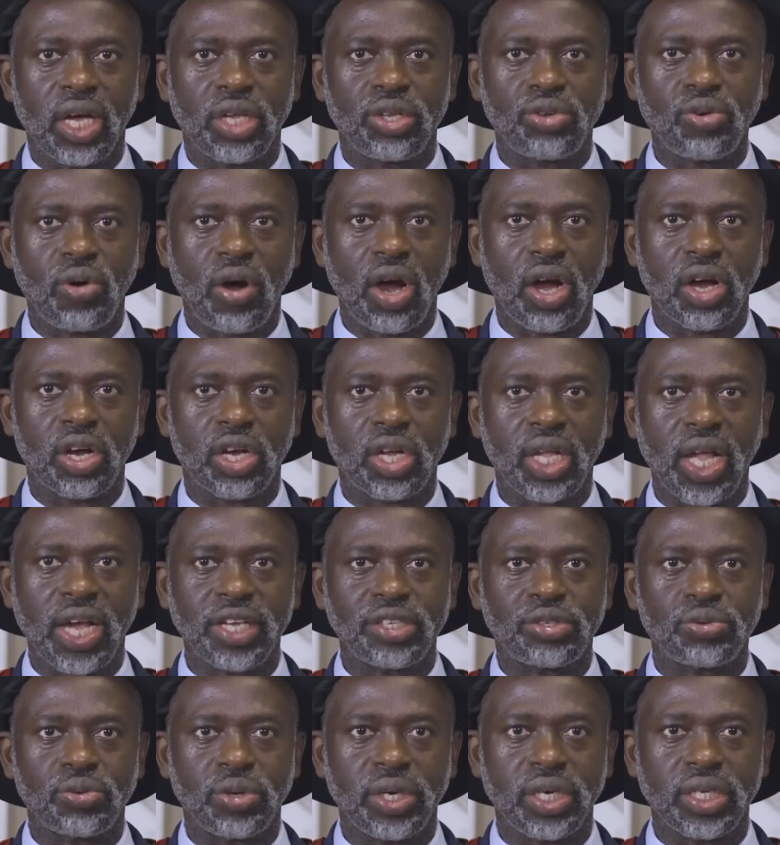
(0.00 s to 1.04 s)
to our
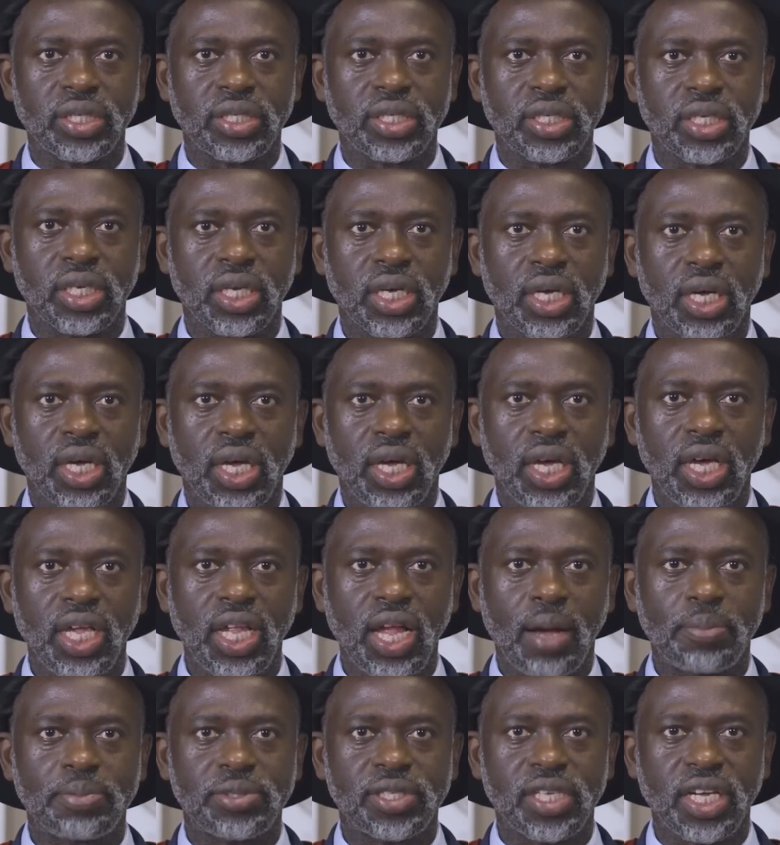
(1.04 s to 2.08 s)
graduates
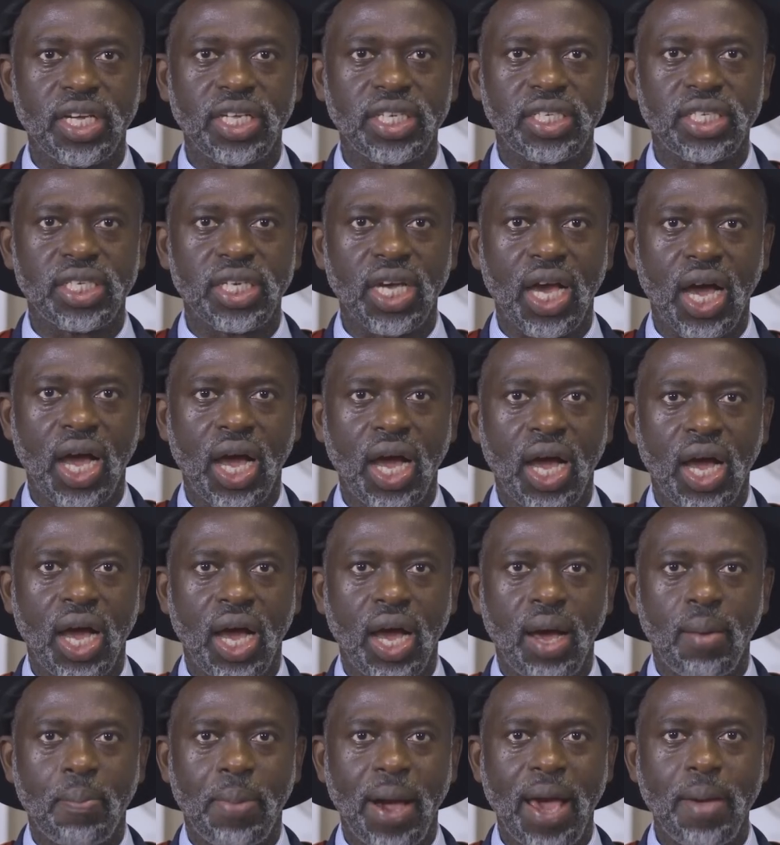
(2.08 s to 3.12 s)
in absentia
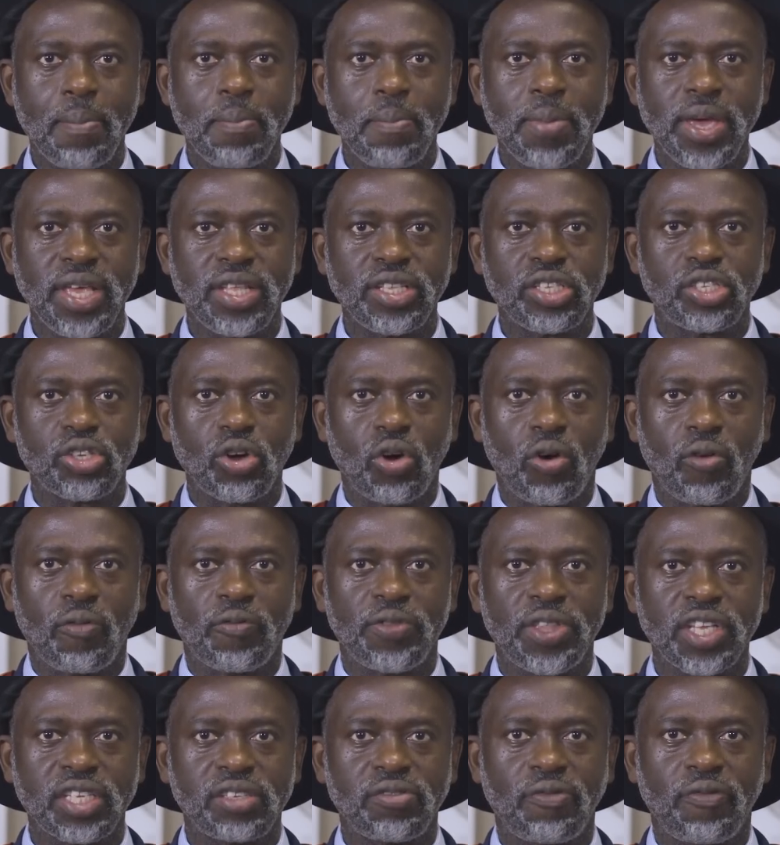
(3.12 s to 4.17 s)
by means of
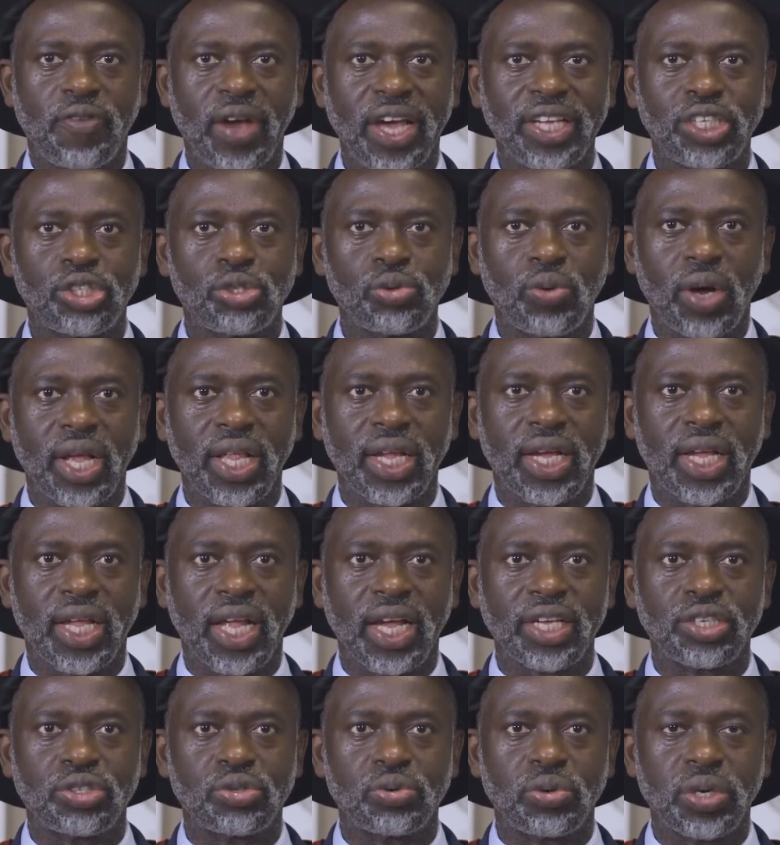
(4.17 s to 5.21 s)
this virtual
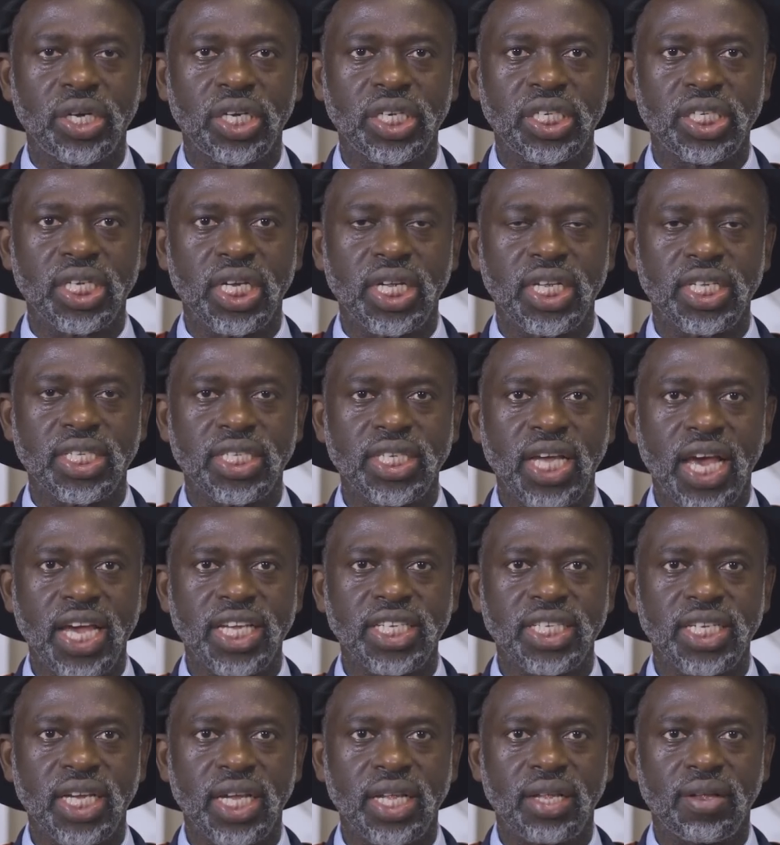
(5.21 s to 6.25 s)
graduation
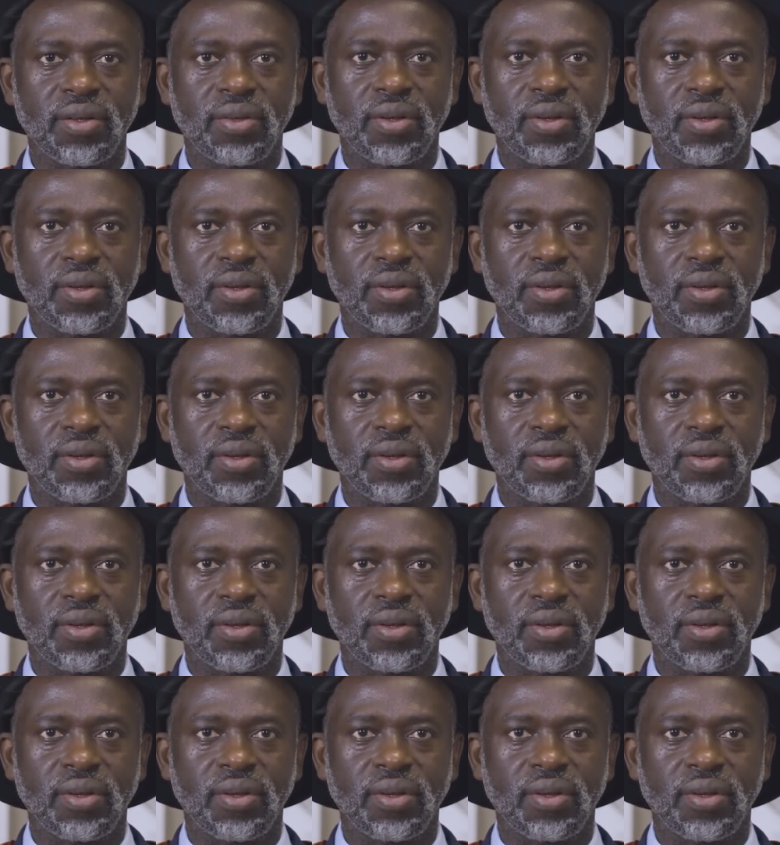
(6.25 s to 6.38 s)
session.